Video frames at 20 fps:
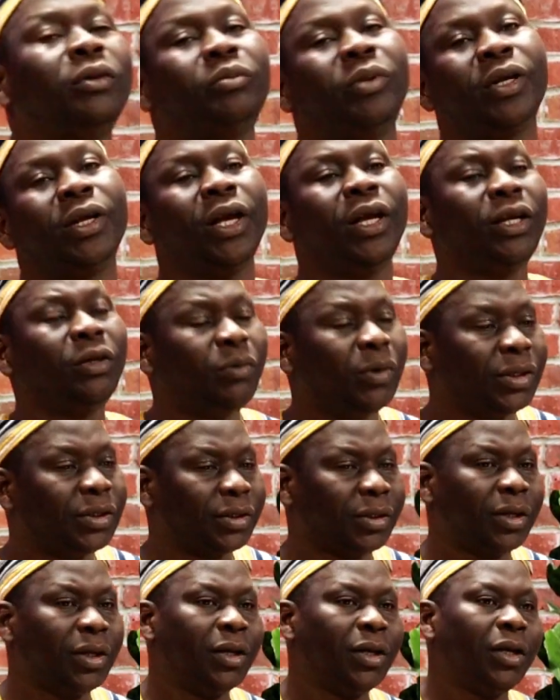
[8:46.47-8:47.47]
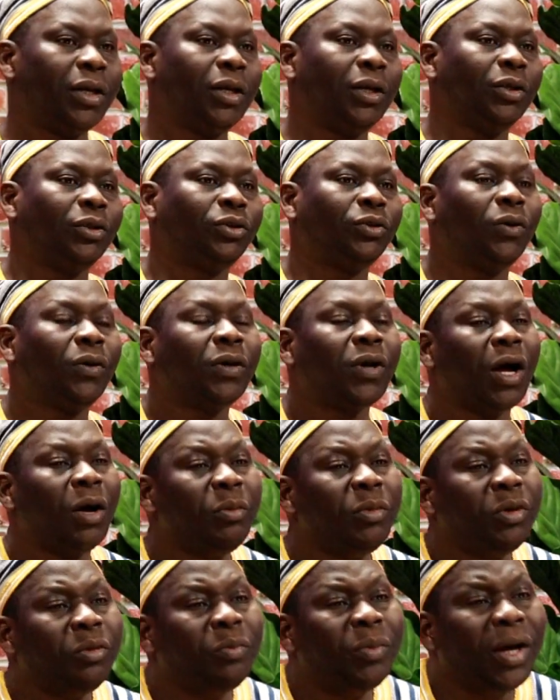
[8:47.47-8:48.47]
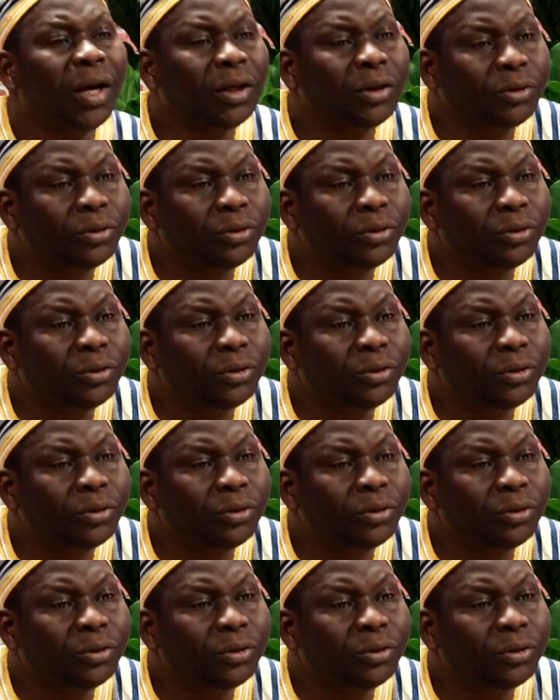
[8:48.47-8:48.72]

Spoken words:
But anyways, so coming back